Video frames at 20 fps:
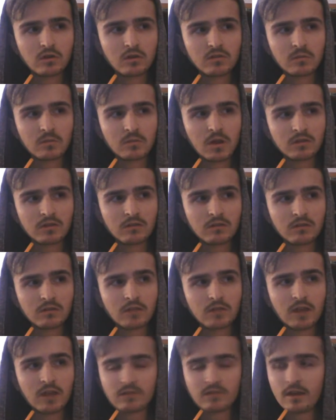it's not a
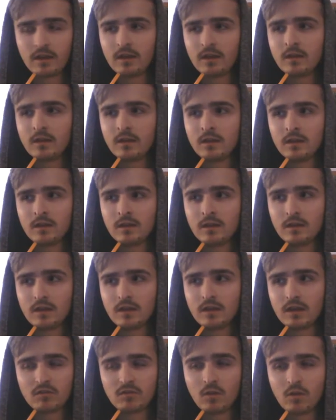problem, because I'm going to go
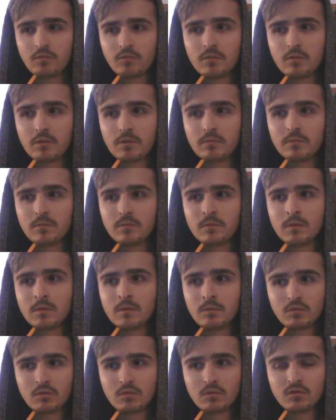home and I'm going to use it every night because
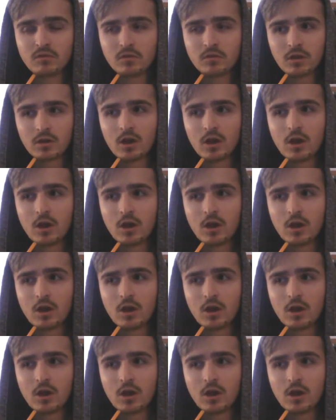I'm well,